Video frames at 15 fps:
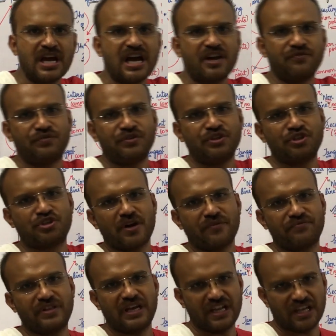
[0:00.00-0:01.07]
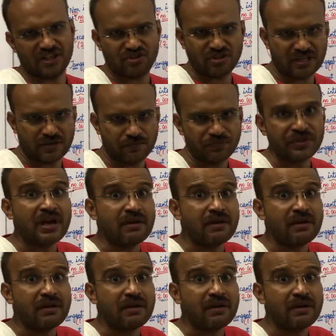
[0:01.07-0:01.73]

and finish off the lecture.